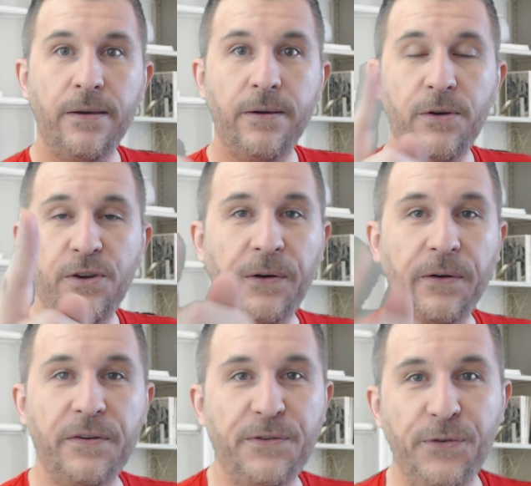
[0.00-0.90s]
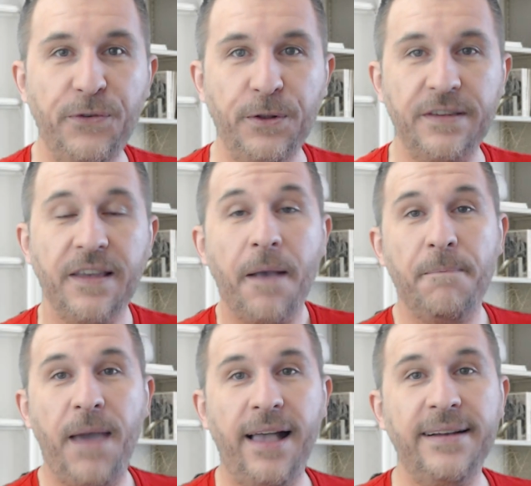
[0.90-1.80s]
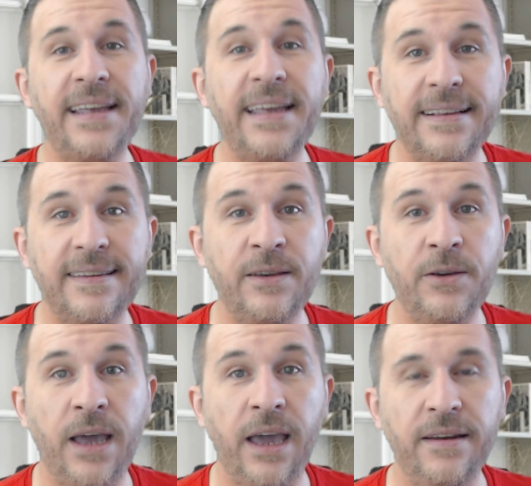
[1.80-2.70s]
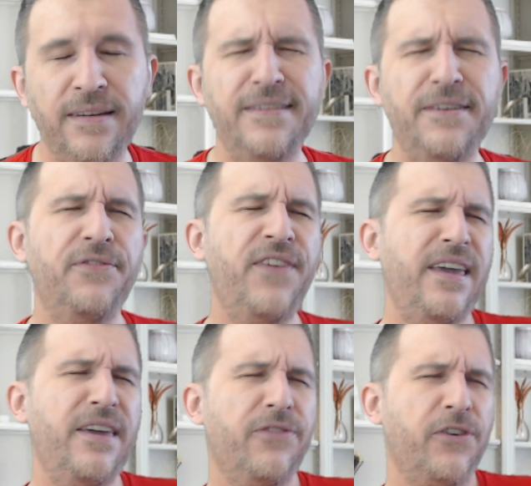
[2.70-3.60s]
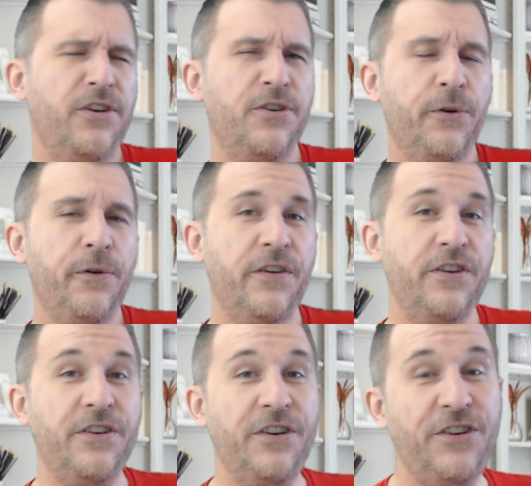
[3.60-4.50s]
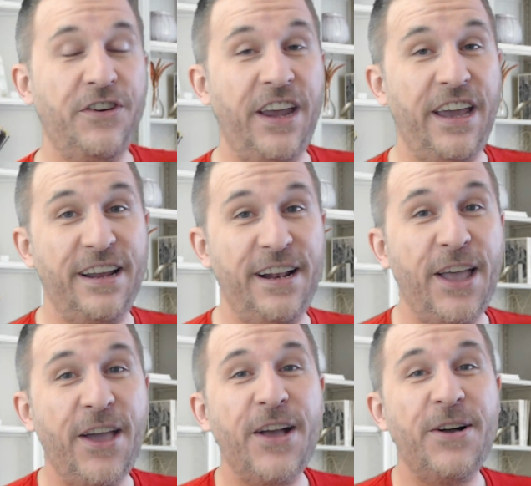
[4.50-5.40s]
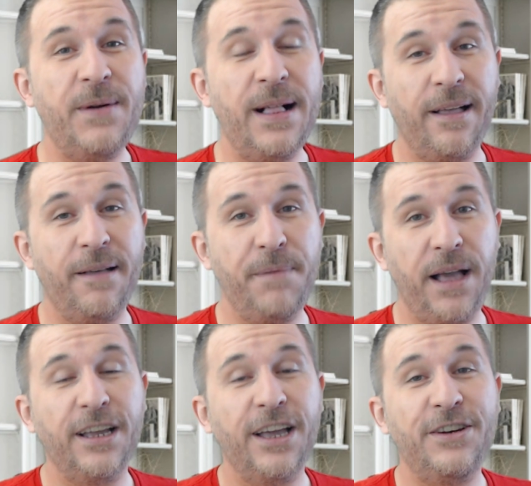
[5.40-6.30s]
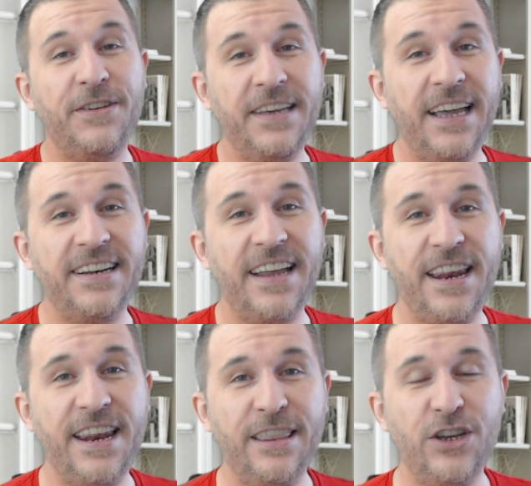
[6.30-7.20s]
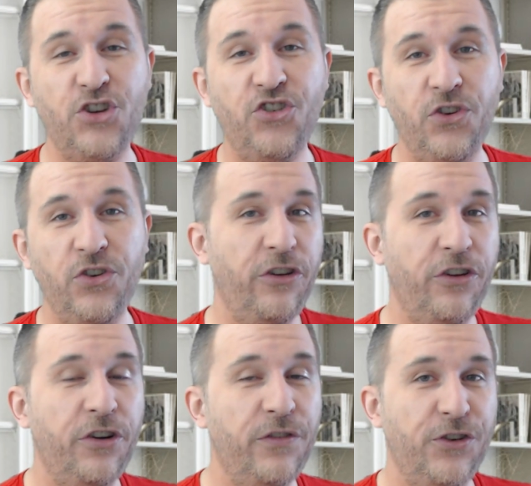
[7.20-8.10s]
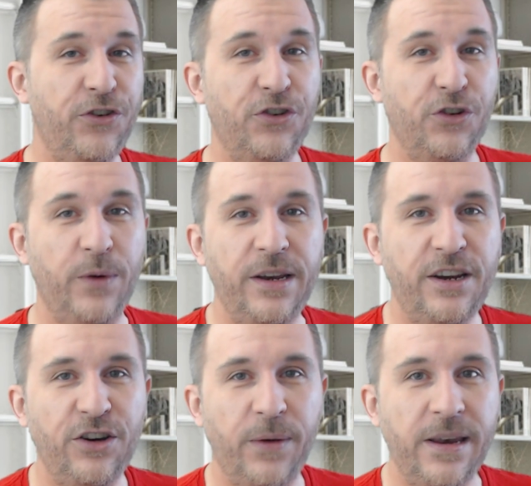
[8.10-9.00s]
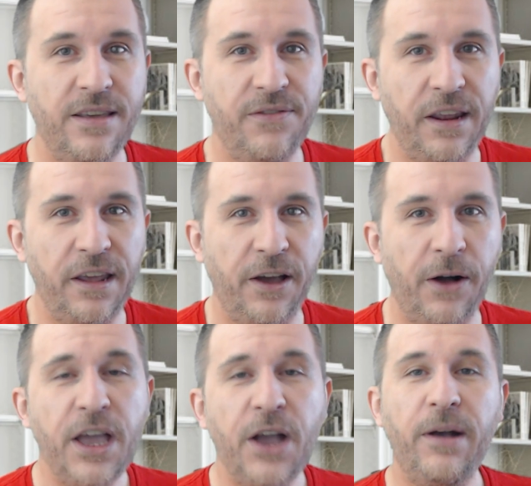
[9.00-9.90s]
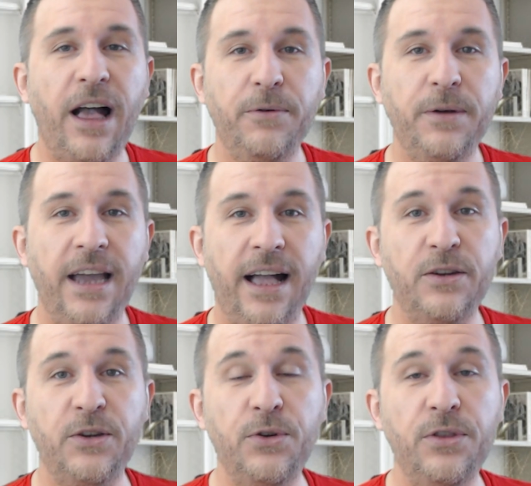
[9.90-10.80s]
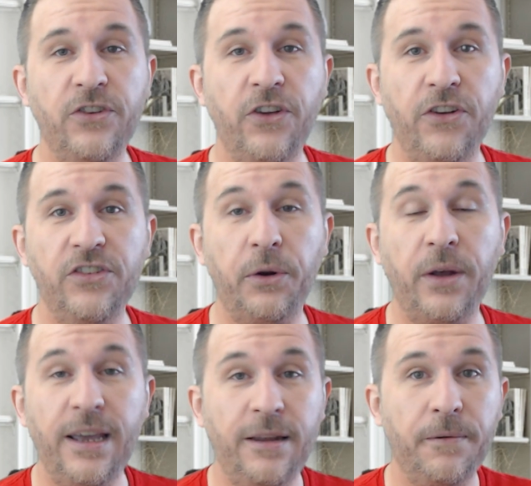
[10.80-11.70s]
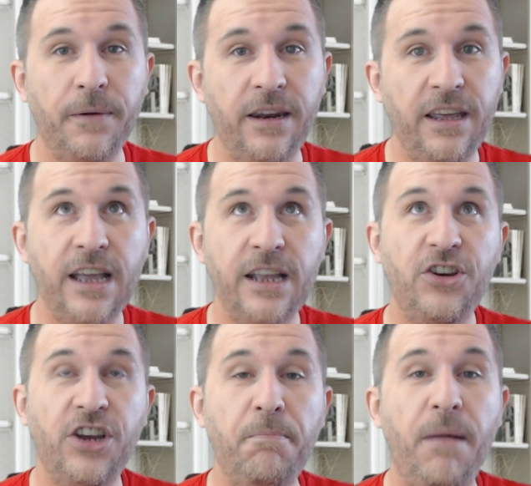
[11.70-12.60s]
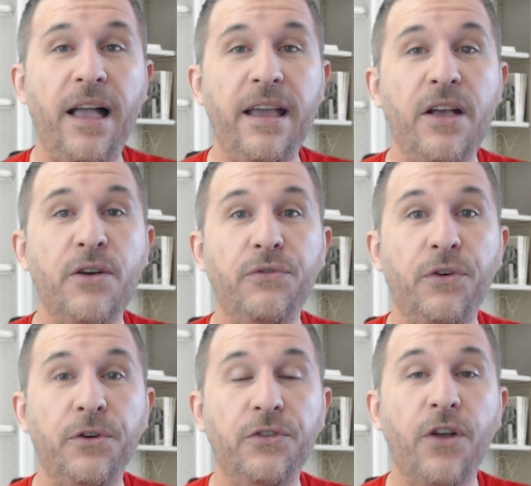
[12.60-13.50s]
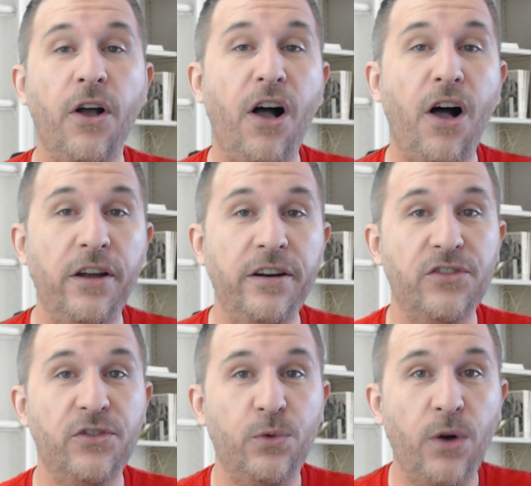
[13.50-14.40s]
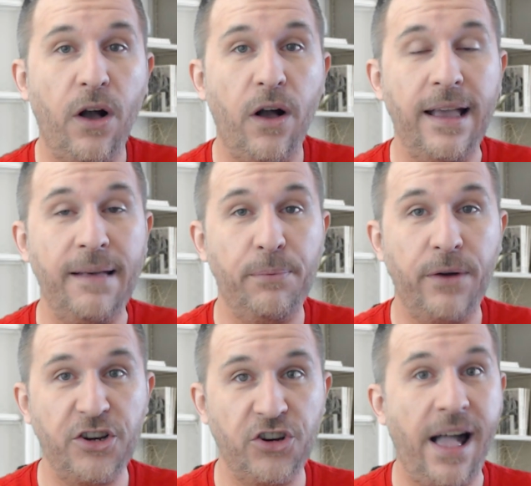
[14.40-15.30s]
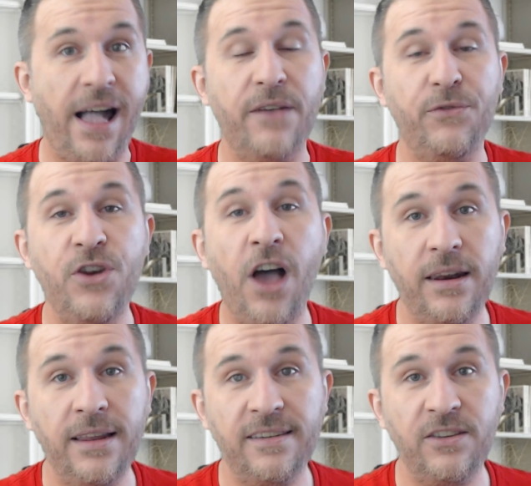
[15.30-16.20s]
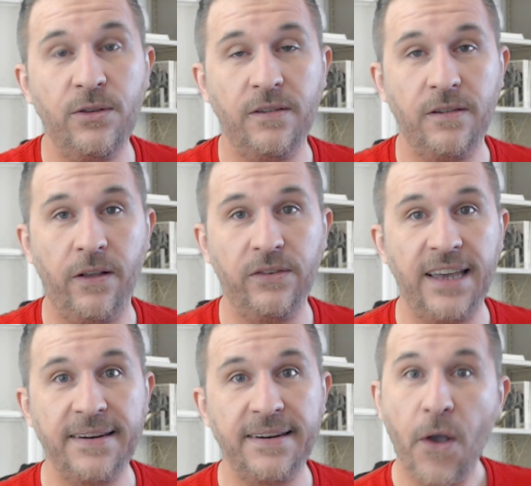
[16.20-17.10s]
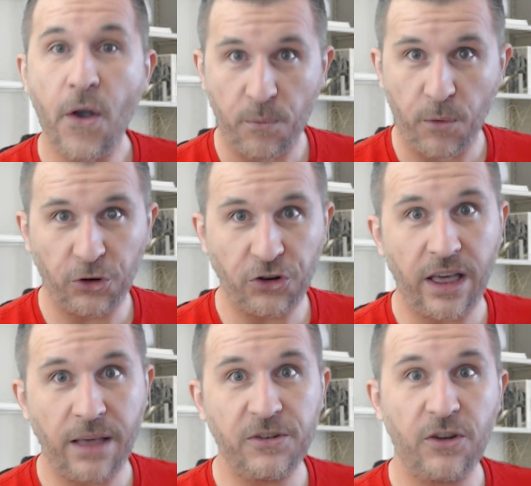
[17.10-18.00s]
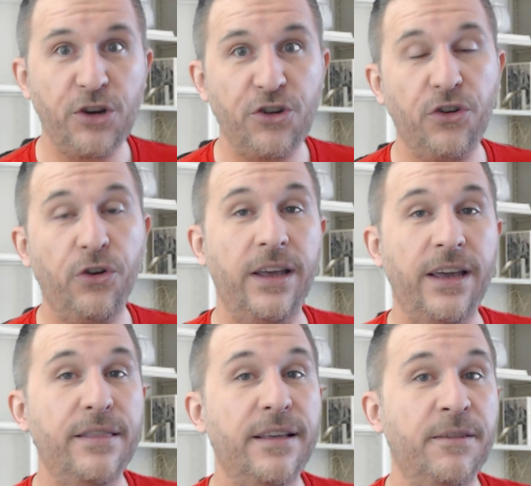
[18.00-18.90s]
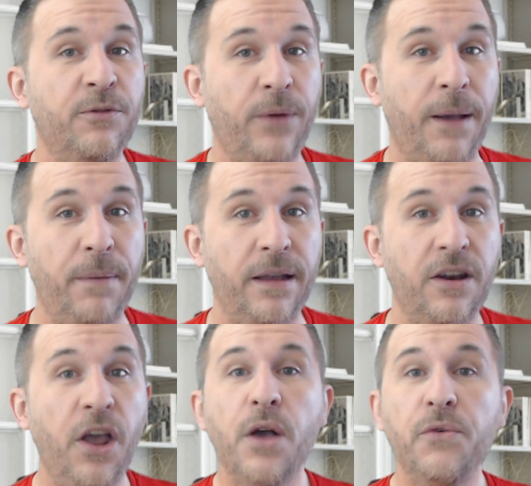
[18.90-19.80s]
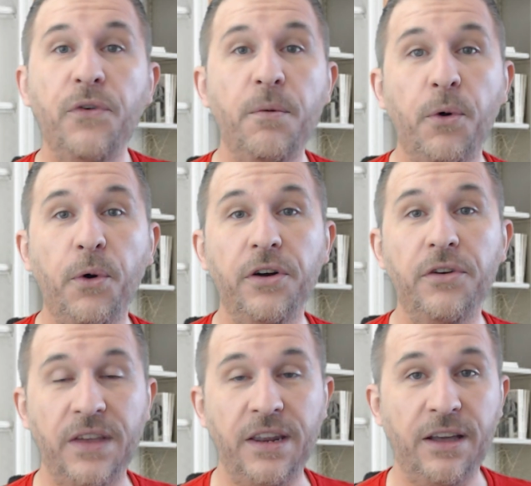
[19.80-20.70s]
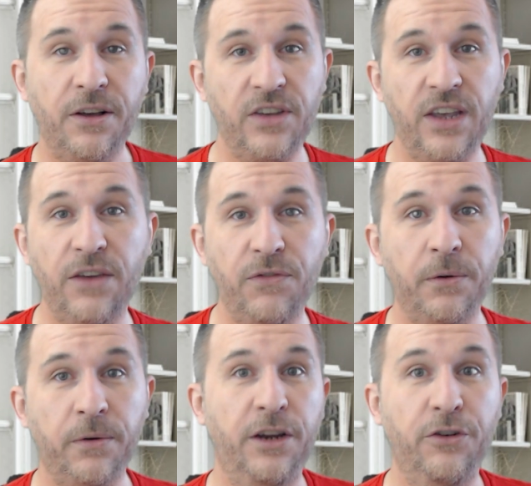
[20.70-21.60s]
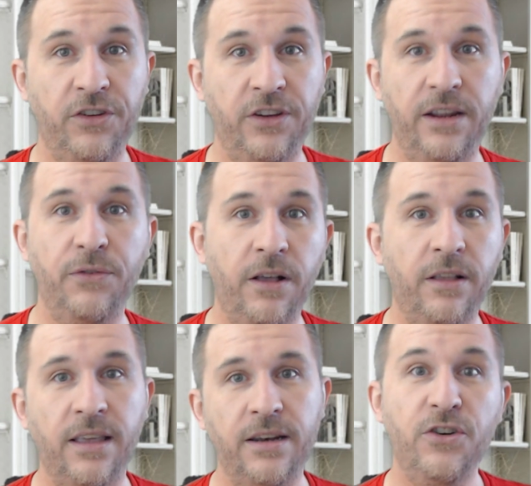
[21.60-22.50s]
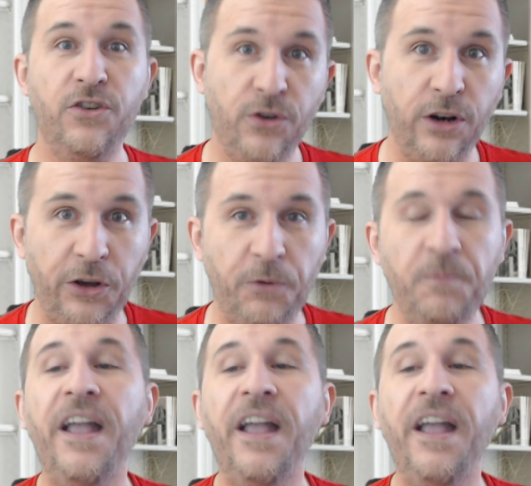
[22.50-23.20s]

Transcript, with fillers: you Eurovision fools. Matt is United. It's your favorite Eurovision channel. Welcome back to yet another Junior Eurovision 2020 video where I react to the songs that are in the running and share my first honest, raw impression. I have not listened to the songs yet, more to come, so make sure to hit that subscribe button for more videos if you were interested. If not, then toodaloo.